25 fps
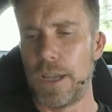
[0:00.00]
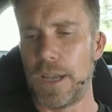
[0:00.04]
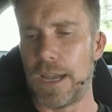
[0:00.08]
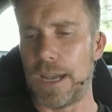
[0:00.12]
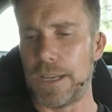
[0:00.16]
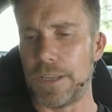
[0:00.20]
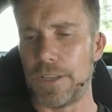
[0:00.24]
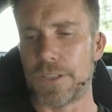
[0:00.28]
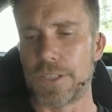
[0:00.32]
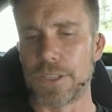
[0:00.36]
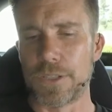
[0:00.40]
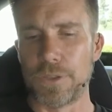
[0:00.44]
Uh,
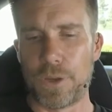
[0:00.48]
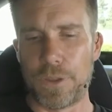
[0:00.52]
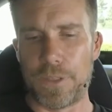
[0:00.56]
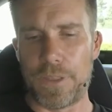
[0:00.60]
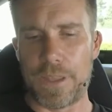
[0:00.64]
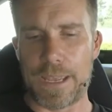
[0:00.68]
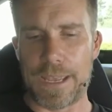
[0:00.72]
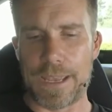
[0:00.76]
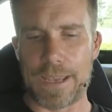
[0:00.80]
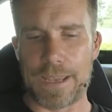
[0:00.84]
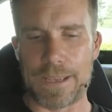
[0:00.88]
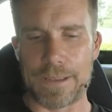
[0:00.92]
you saw
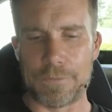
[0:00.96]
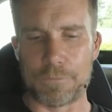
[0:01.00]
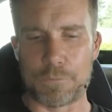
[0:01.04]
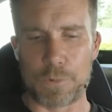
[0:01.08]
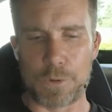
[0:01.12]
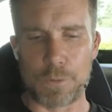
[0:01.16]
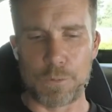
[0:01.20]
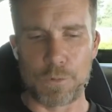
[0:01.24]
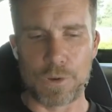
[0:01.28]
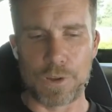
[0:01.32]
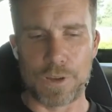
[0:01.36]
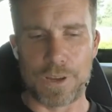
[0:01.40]
there,
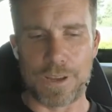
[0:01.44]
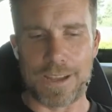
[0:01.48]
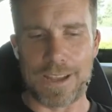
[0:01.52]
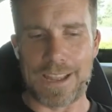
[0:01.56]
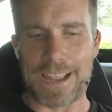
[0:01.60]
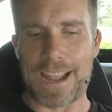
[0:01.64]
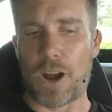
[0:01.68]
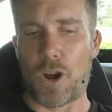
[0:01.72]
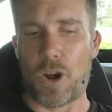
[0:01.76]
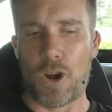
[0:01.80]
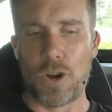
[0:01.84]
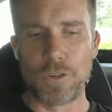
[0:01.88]
we were
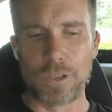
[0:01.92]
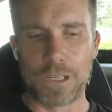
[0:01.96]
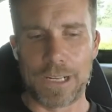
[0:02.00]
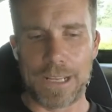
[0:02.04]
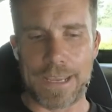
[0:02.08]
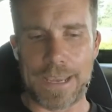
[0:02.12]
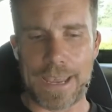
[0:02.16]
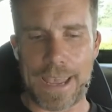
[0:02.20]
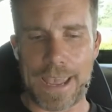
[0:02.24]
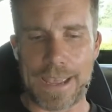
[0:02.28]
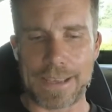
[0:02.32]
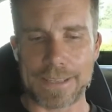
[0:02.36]

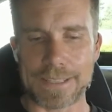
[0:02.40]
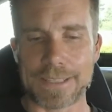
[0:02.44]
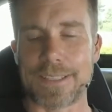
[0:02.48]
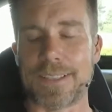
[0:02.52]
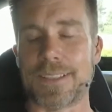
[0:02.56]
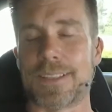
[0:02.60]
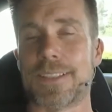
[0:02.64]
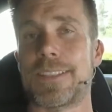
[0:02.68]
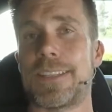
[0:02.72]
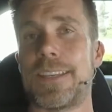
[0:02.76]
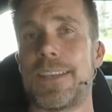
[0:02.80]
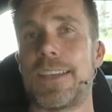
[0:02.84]
only at
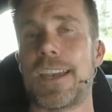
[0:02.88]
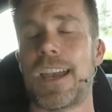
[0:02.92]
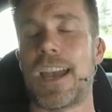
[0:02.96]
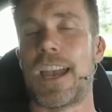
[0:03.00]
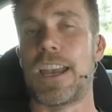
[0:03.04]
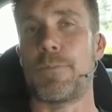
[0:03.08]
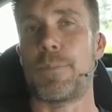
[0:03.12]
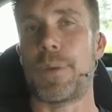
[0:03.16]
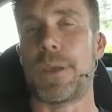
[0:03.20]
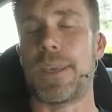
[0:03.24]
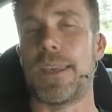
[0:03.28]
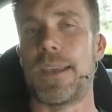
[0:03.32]
sixty
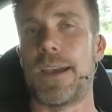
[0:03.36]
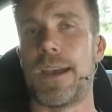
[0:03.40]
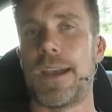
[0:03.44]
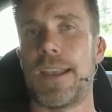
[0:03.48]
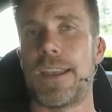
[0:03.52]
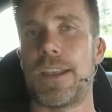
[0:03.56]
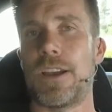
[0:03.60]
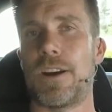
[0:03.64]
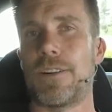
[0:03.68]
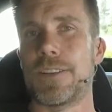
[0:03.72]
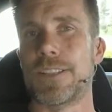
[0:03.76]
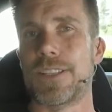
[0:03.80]
K P
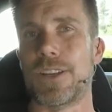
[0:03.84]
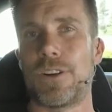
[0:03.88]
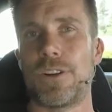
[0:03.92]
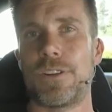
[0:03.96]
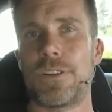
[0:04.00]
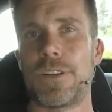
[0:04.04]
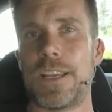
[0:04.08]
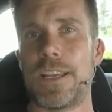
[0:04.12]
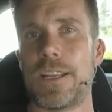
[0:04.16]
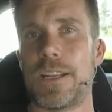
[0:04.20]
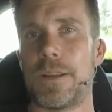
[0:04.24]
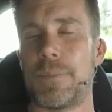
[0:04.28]
A, I was
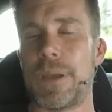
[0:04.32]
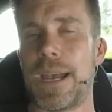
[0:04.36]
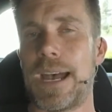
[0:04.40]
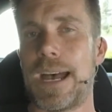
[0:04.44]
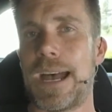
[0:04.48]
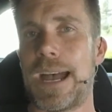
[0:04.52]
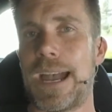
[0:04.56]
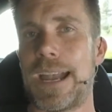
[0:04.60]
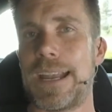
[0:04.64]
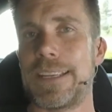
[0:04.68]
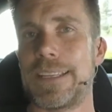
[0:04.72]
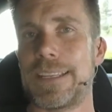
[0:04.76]
only at
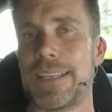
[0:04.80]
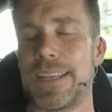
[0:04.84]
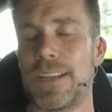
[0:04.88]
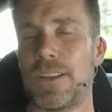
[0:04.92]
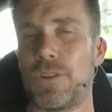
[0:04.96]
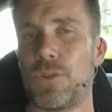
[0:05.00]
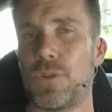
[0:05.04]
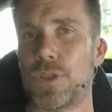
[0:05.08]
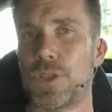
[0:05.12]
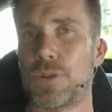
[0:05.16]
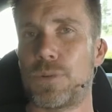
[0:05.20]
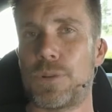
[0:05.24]
about
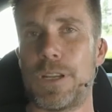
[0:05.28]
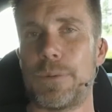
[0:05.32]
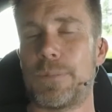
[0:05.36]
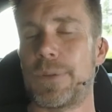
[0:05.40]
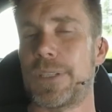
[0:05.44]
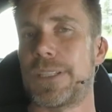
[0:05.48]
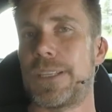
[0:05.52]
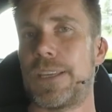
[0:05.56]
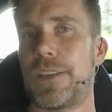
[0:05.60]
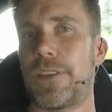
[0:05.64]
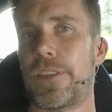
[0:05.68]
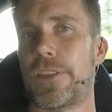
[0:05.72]
eighteen or twenty
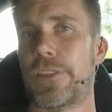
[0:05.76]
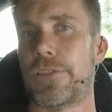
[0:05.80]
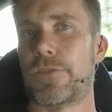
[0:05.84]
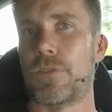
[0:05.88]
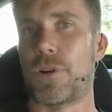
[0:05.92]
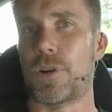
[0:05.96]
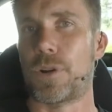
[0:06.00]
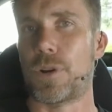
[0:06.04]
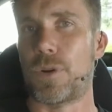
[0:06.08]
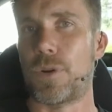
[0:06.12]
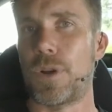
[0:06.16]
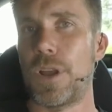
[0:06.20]
percent
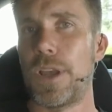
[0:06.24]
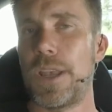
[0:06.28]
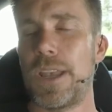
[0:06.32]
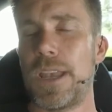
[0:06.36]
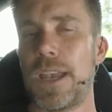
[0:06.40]
throttle,